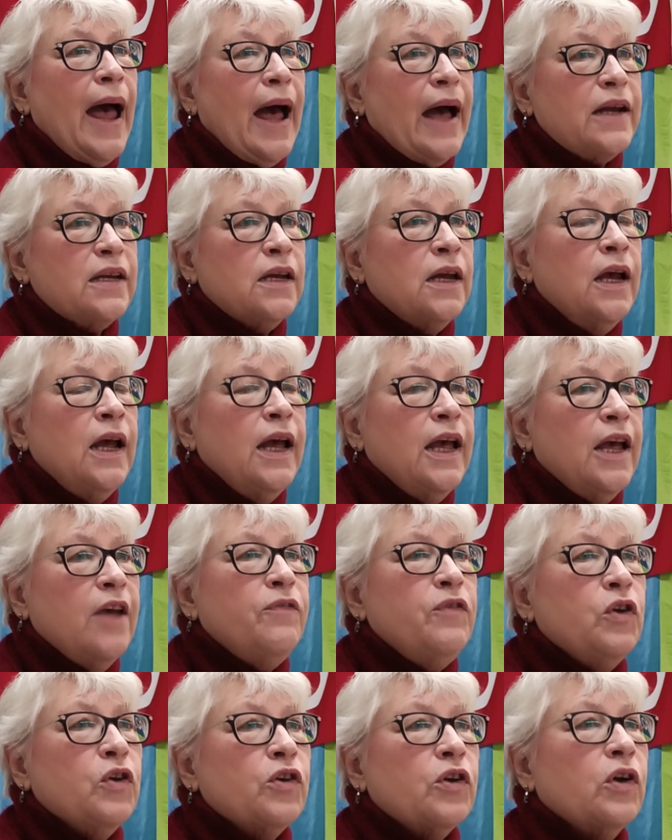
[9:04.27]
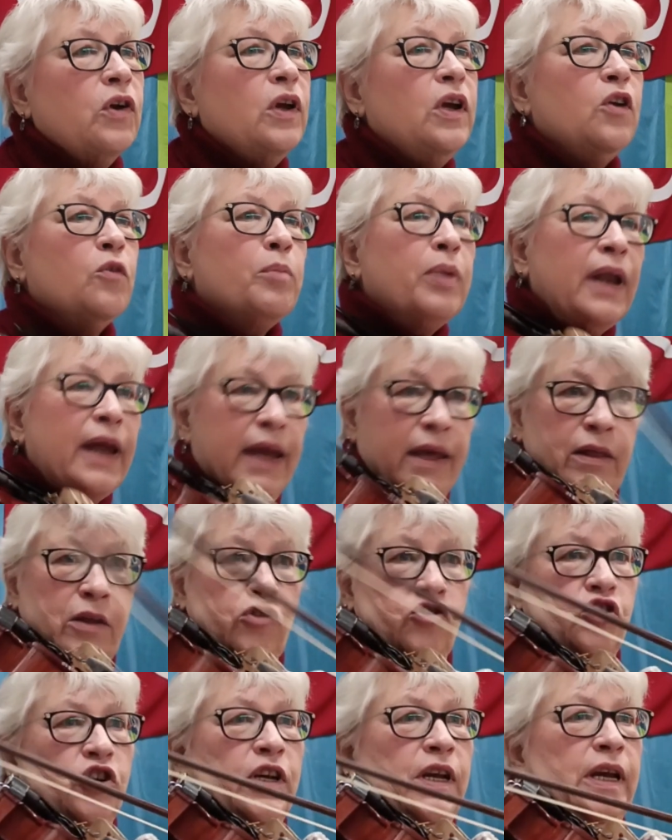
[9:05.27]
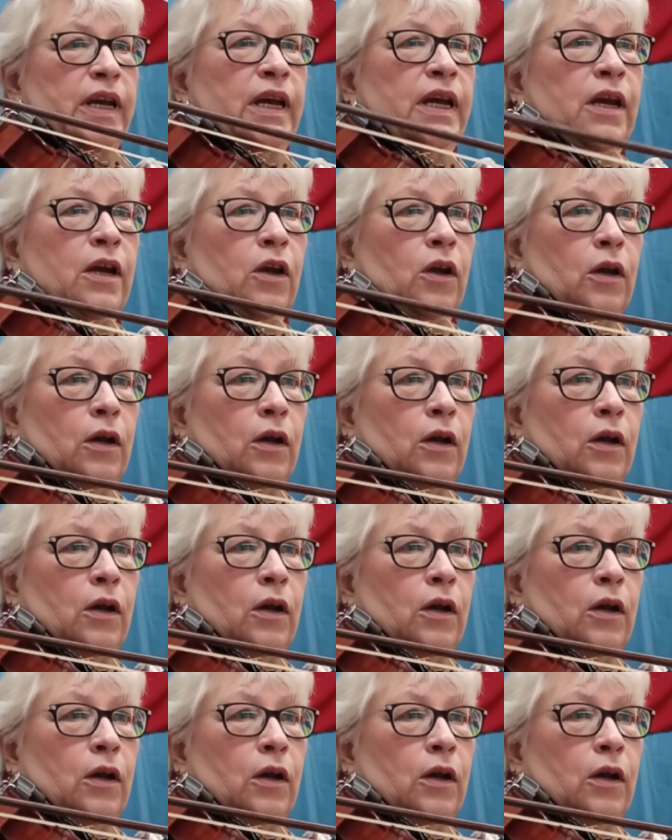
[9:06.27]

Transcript: at. If you're playing the G,